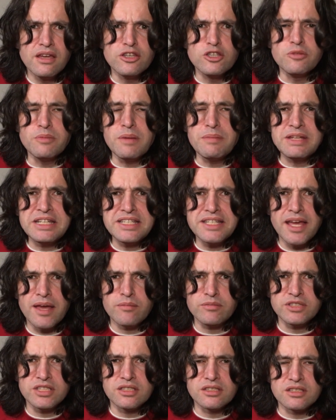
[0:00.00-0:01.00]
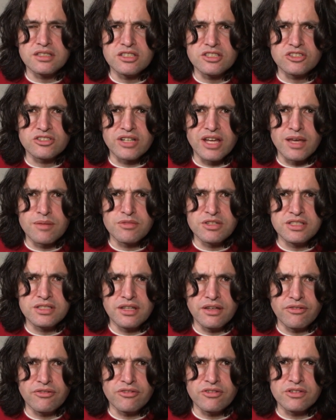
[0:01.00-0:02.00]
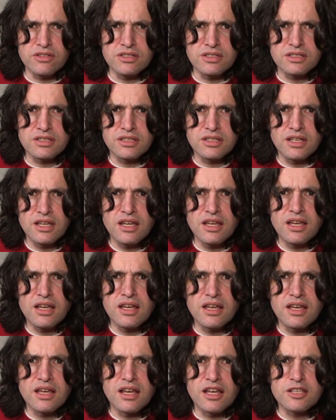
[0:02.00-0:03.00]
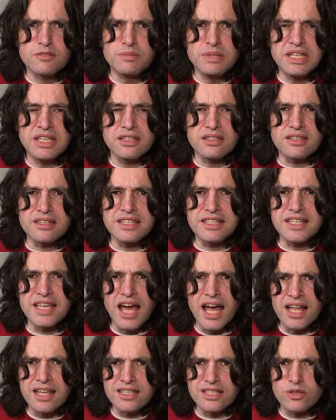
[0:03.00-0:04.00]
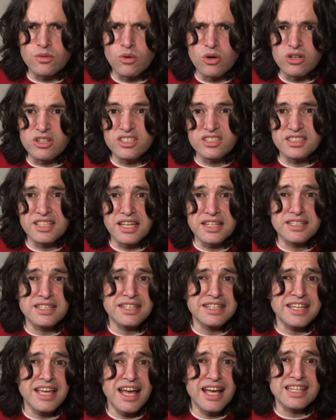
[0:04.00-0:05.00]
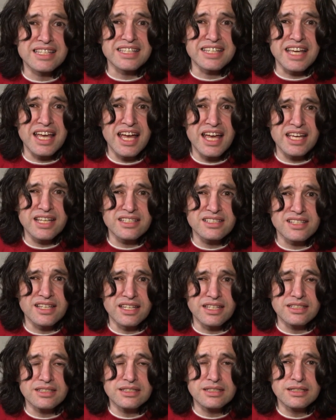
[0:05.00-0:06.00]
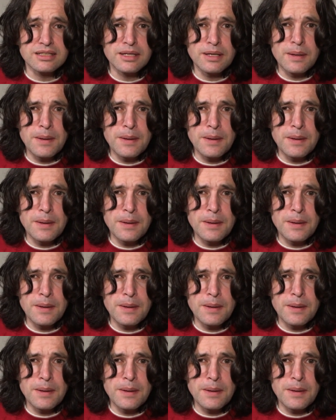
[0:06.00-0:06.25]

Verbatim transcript: You may be tempted to describe the difference as being that the Gaelic one is said in a Gaelic accent.